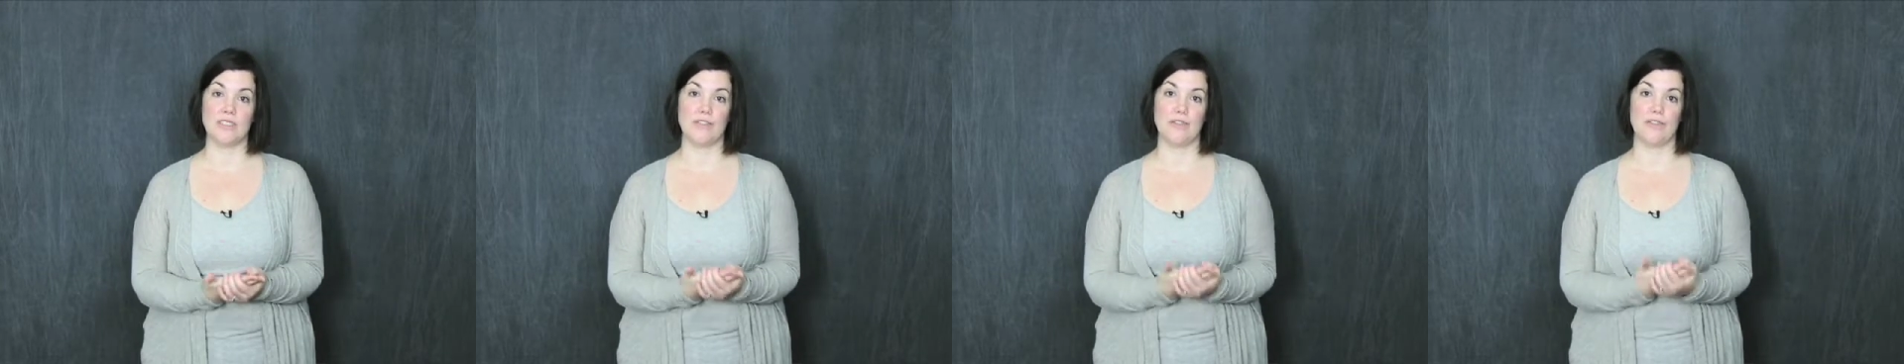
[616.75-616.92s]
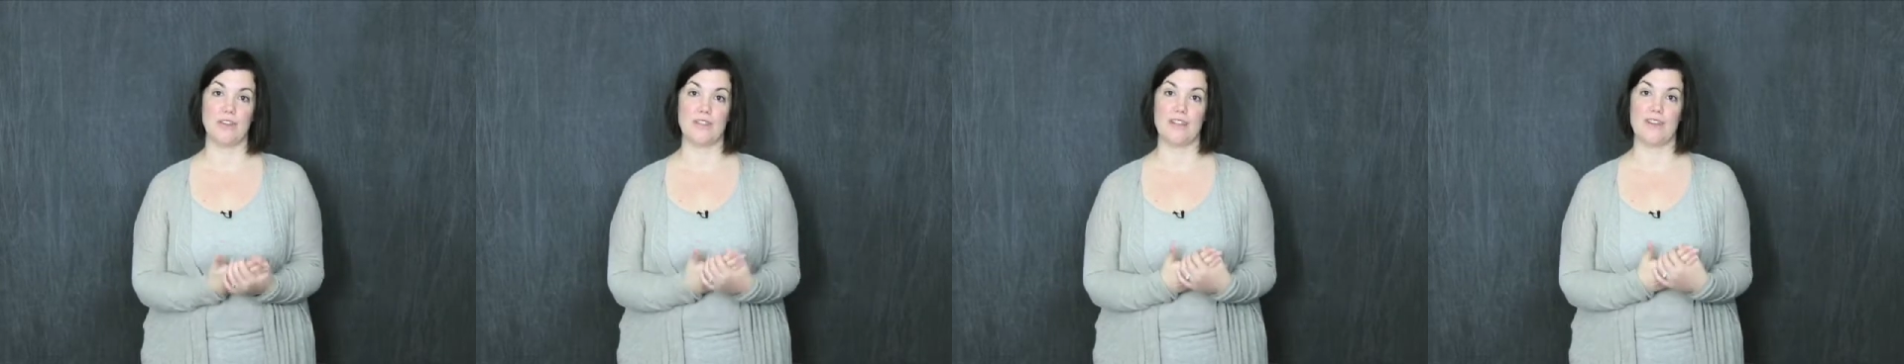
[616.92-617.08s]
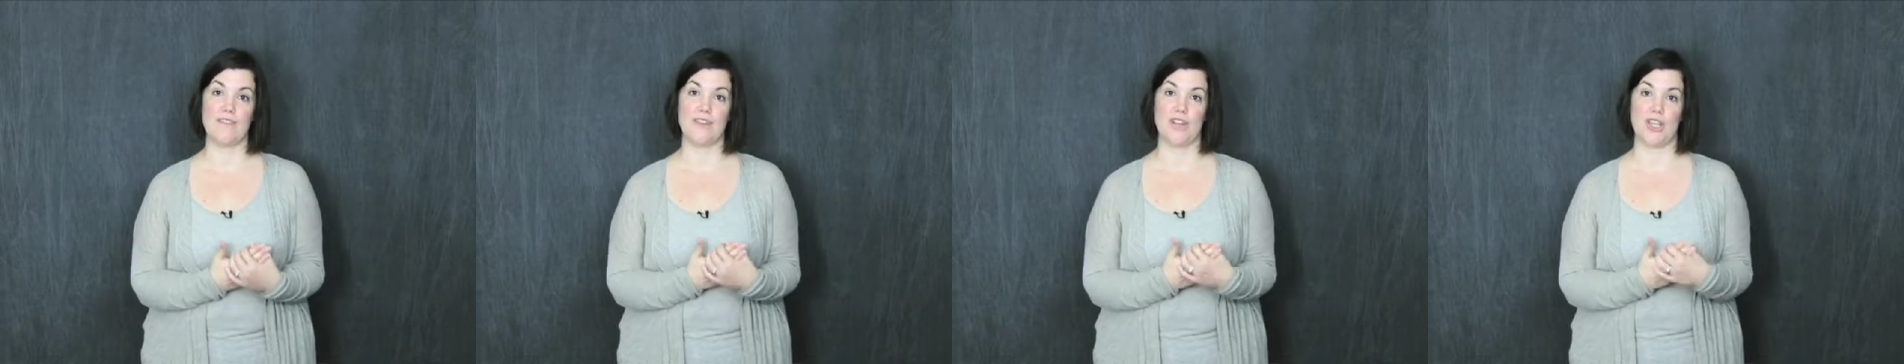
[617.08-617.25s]

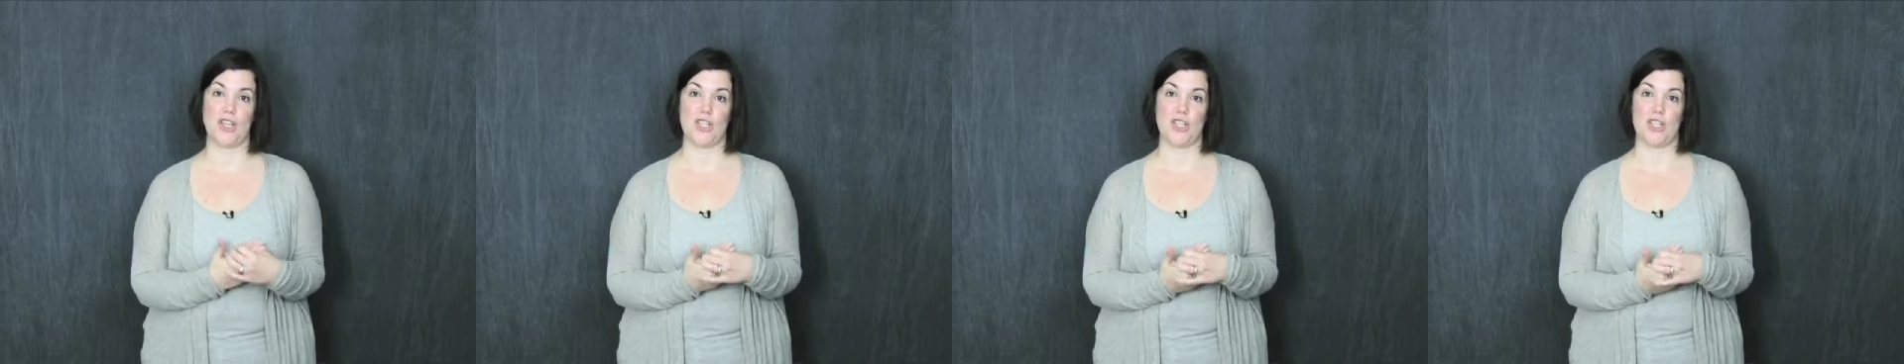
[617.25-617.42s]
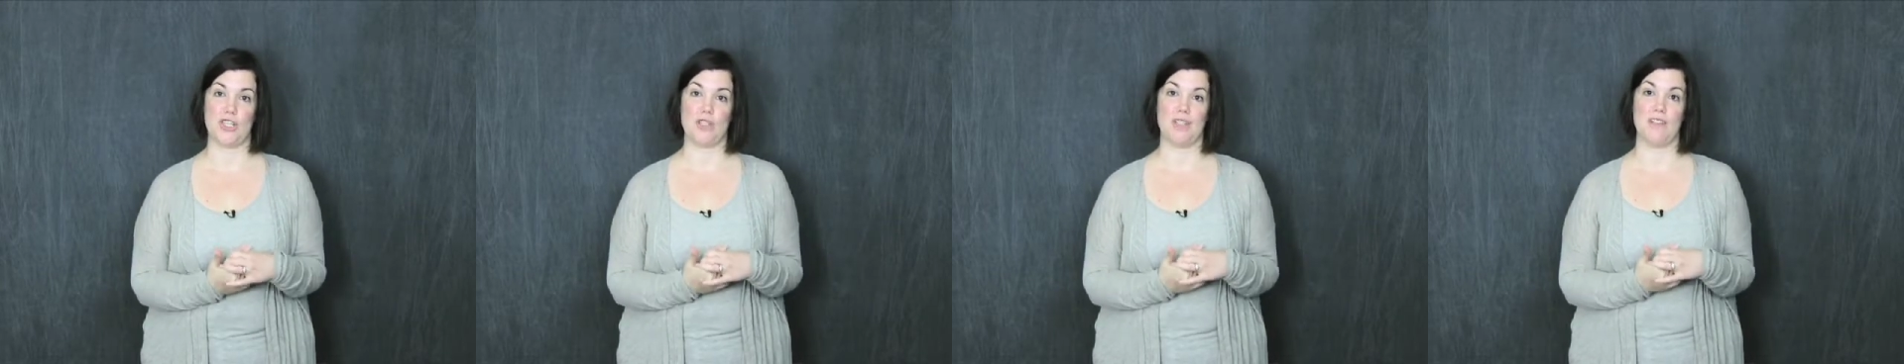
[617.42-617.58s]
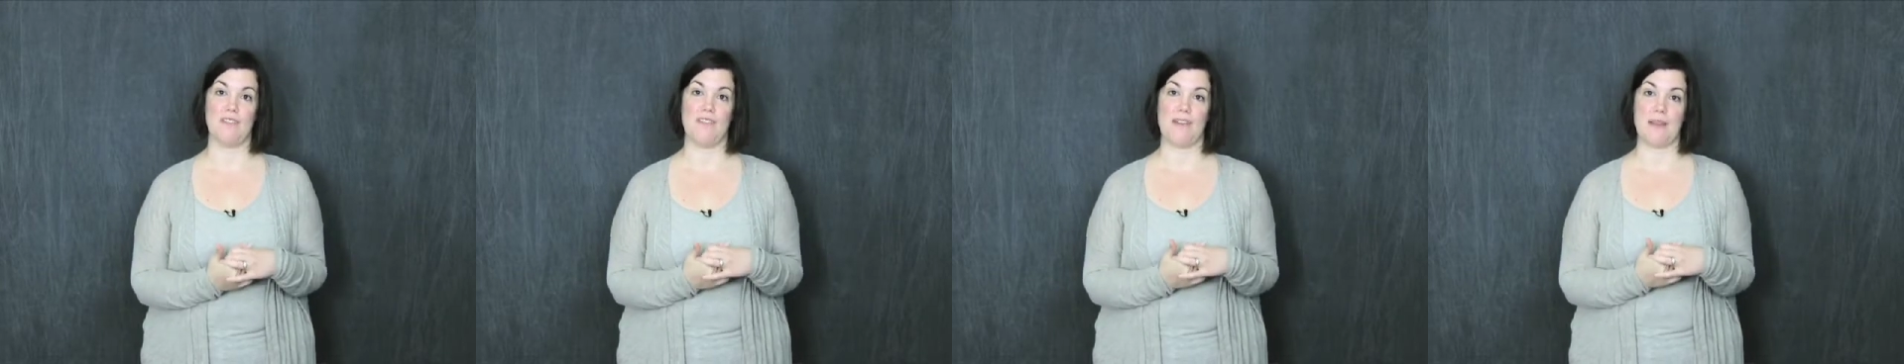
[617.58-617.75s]
different
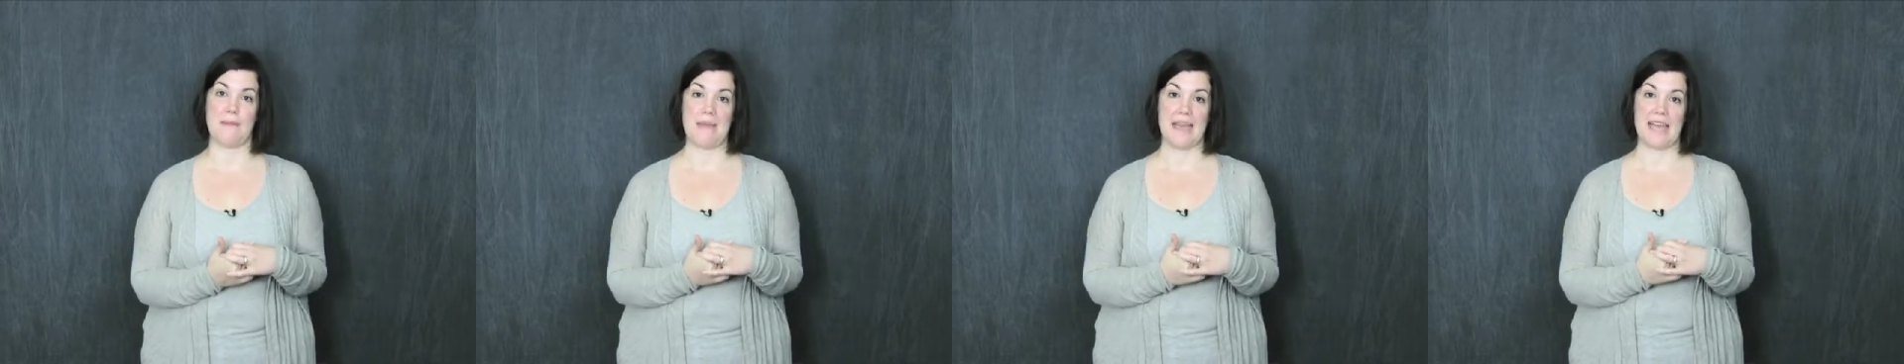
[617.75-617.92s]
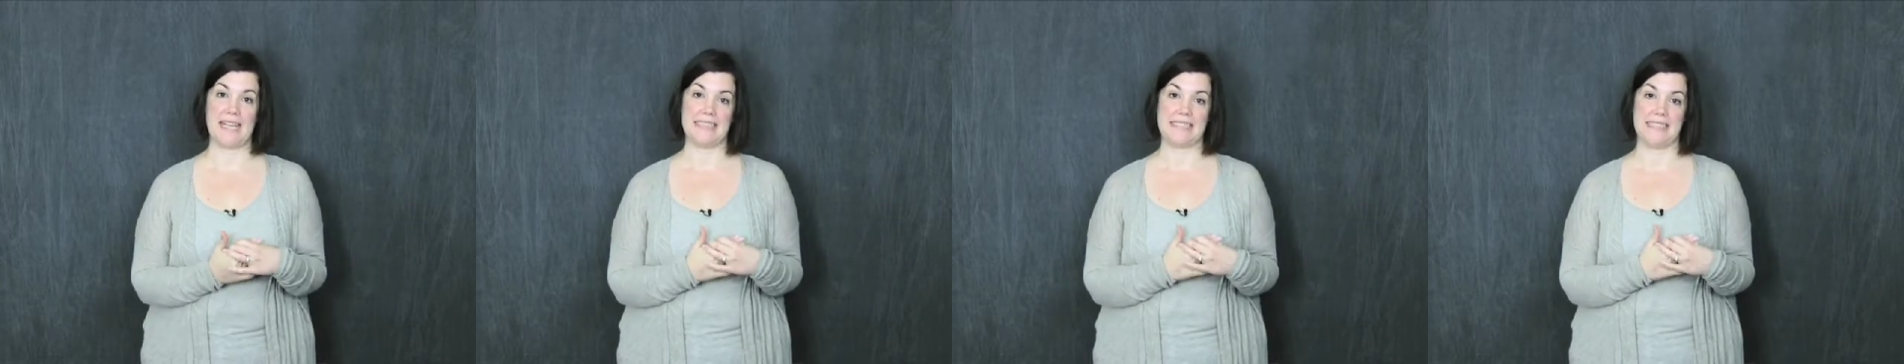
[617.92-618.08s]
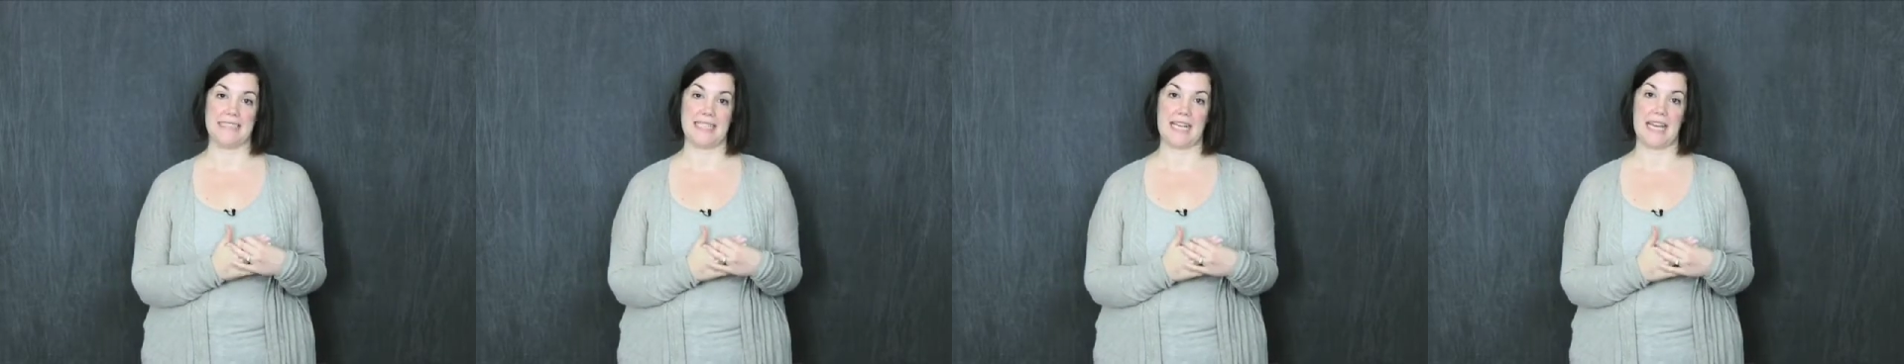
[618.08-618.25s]
definitions of
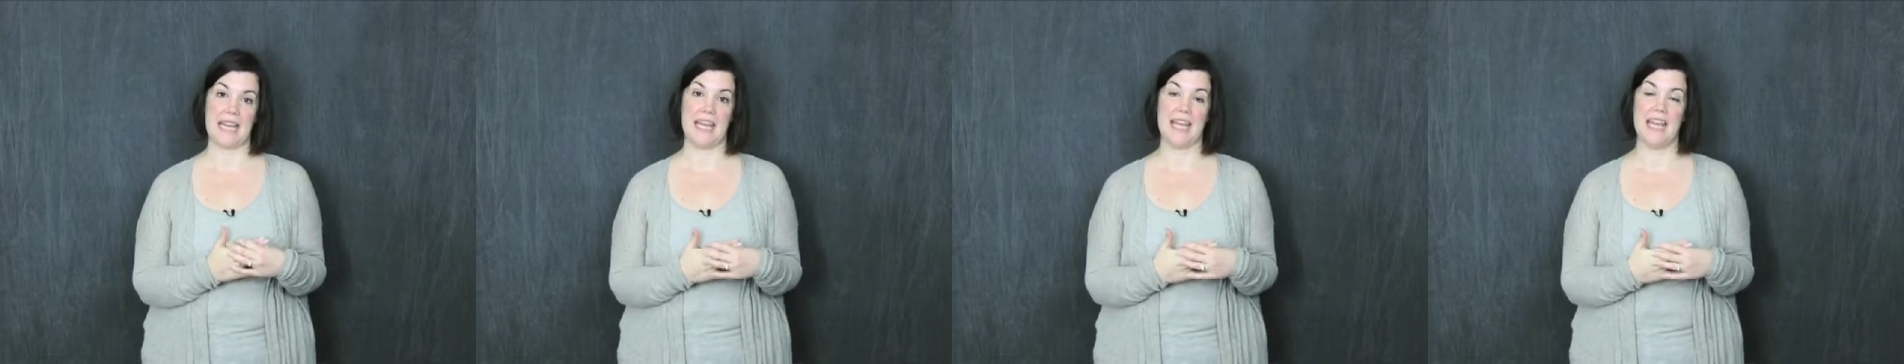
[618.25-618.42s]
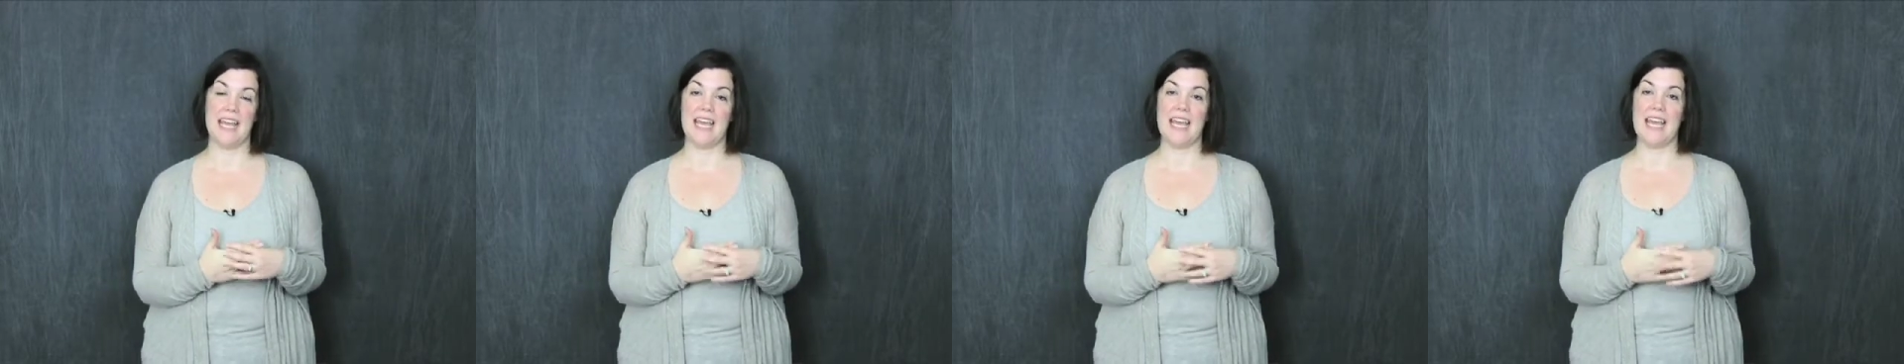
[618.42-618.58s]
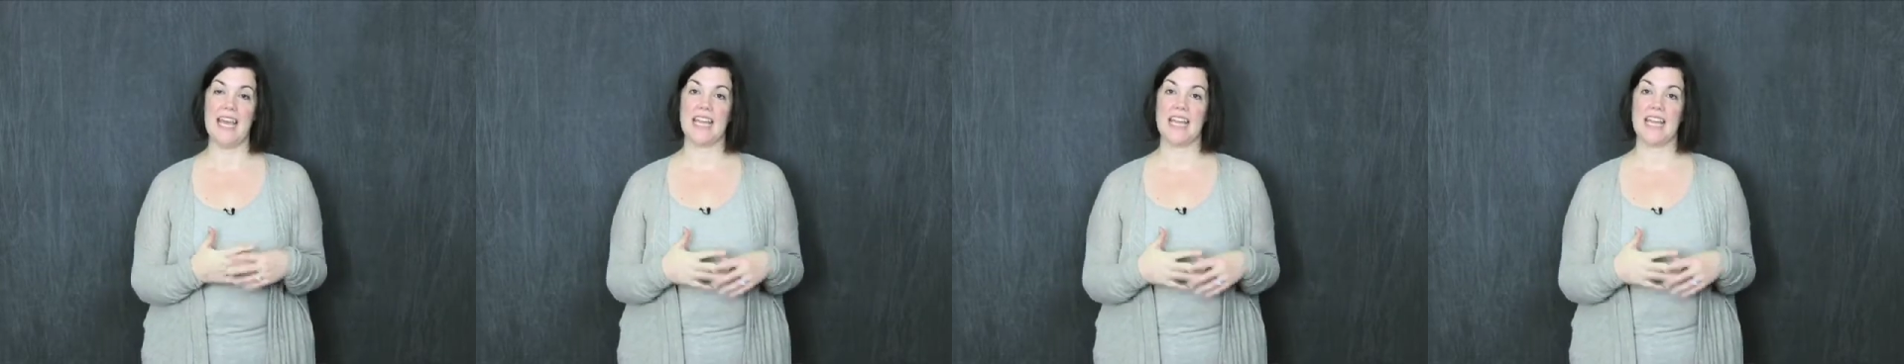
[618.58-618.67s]
capacity,